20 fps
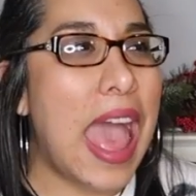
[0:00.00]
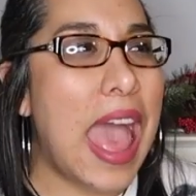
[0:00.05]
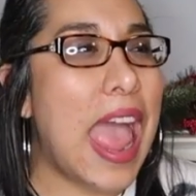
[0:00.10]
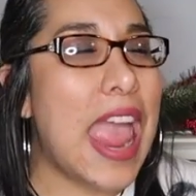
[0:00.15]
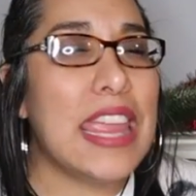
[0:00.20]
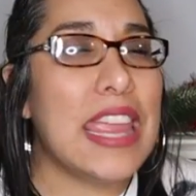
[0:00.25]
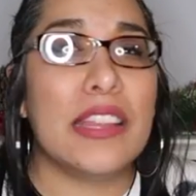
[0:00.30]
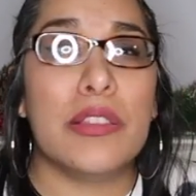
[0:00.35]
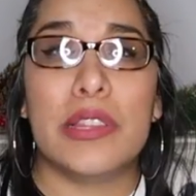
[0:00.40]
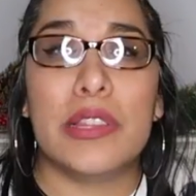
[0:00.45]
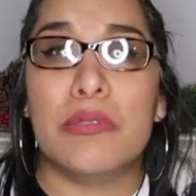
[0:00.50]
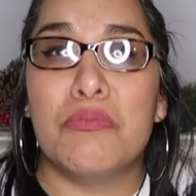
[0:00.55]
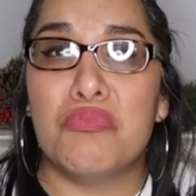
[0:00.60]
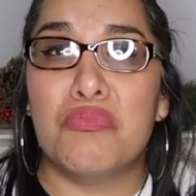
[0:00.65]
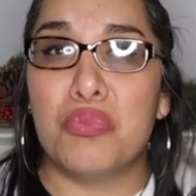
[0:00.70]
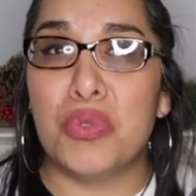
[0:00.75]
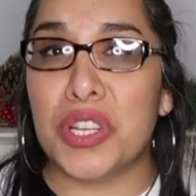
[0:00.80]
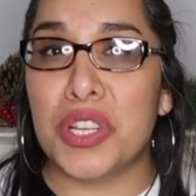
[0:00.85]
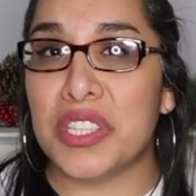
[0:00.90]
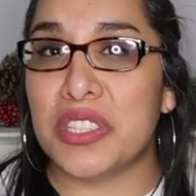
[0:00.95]
I
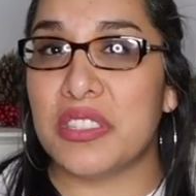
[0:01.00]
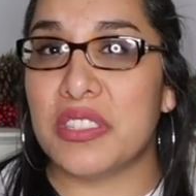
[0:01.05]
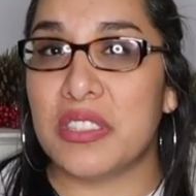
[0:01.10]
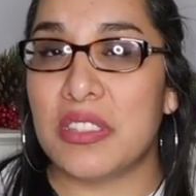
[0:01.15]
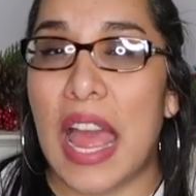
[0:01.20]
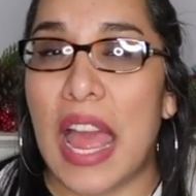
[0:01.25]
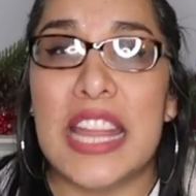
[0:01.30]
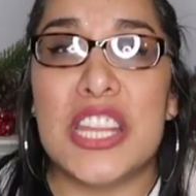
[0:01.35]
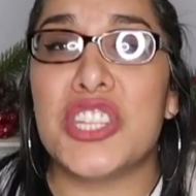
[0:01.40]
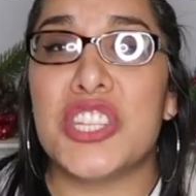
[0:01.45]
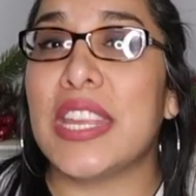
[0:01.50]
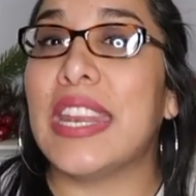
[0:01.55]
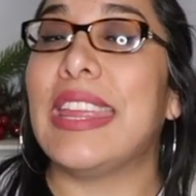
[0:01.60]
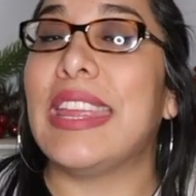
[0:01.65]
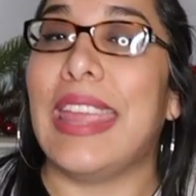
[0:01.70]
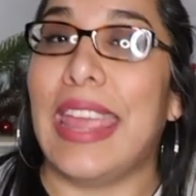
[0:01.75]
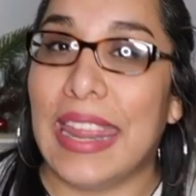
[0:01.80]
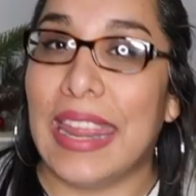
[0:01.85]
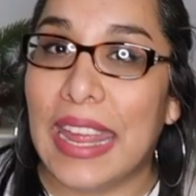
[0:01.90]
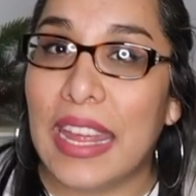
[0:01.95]
just
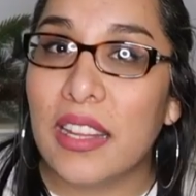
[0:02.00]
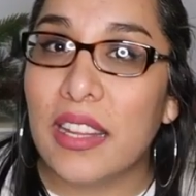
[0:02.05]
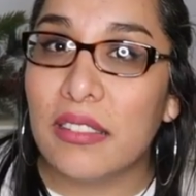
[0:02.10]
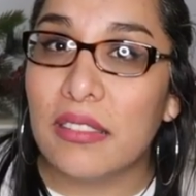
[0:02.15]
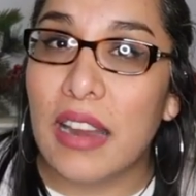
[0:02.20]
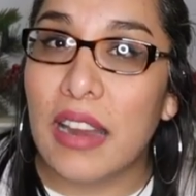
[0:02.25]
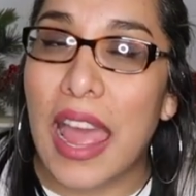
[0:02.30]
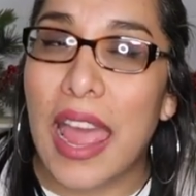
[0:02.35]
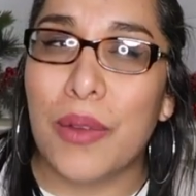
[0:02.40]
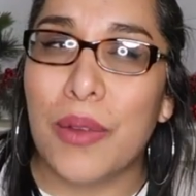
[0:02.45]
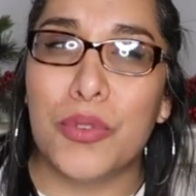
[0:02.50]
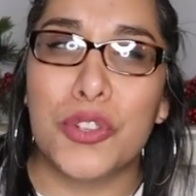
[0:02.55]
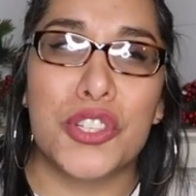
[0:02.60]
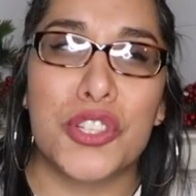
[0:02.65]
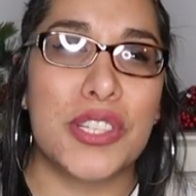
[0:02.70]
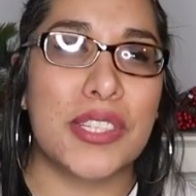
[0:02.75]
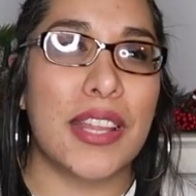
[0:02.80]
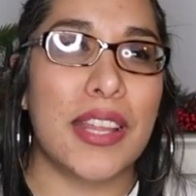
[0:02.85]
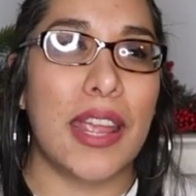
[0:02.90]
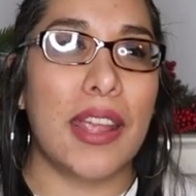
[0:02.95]
didn't get it. I was
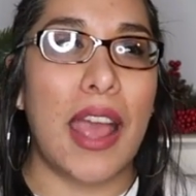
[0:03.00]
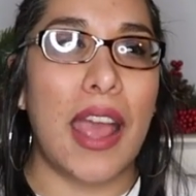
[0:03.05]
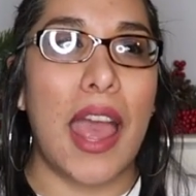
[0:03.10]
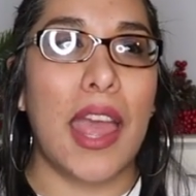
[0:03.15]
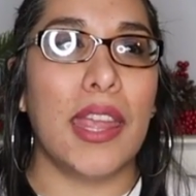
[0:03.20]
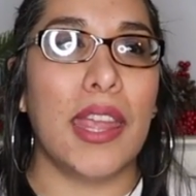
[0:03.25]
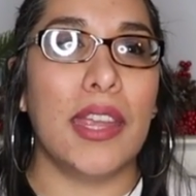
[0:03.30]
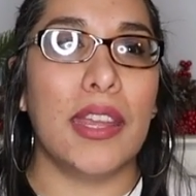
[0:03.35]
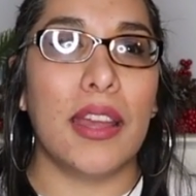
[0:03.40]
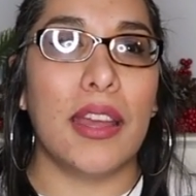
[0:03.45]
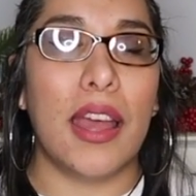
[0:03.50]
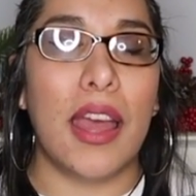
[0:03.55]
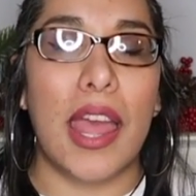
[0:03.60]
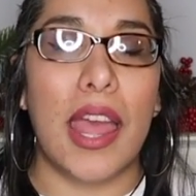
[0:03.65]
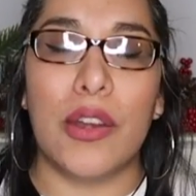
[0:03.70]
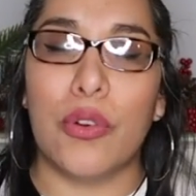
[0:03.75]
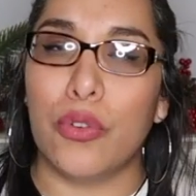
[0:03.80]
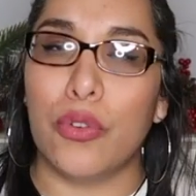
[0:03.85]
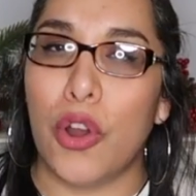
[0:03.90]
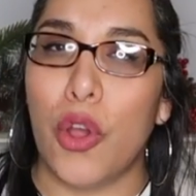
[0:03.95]
just like, I
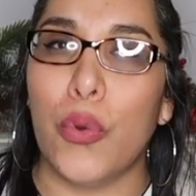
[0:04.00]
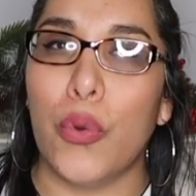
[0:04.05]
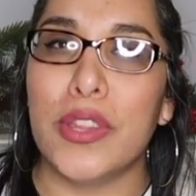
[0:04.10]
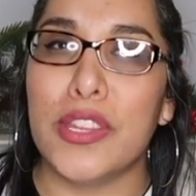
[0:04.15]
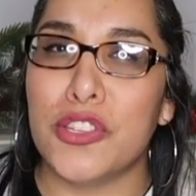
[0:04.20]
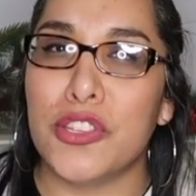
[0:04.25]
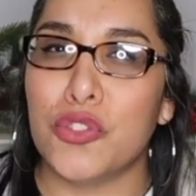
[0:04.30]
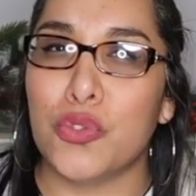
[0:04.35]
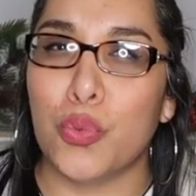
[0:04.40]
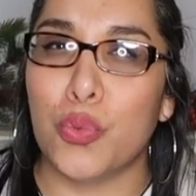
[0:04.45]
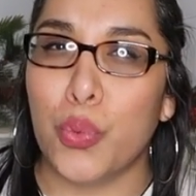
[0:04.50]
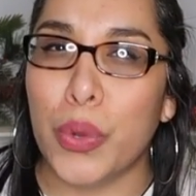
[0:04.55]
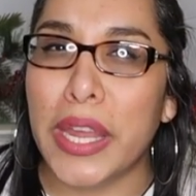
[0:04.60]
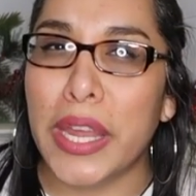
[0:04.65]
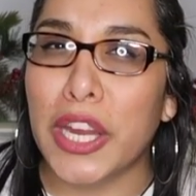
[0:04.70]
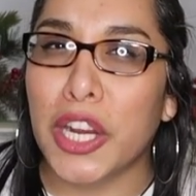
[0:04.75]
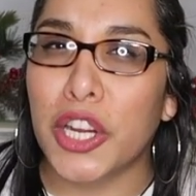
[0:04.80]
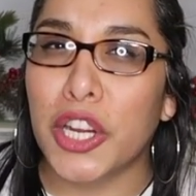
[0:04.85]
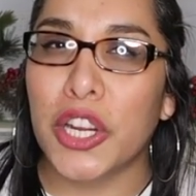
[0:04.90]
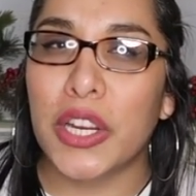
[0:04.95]
don't know, this is
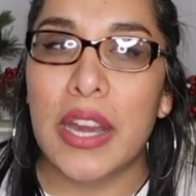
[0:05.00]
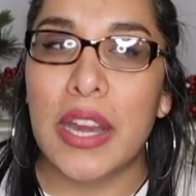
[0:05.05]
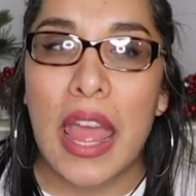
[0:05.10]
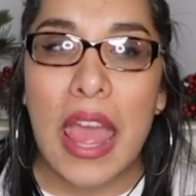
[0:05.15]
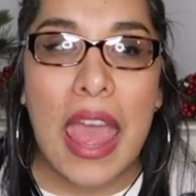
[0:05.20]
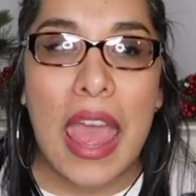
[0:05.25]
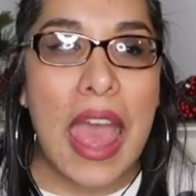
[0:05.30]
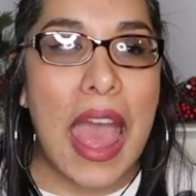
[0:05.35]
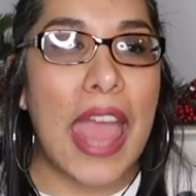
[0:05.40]
weird.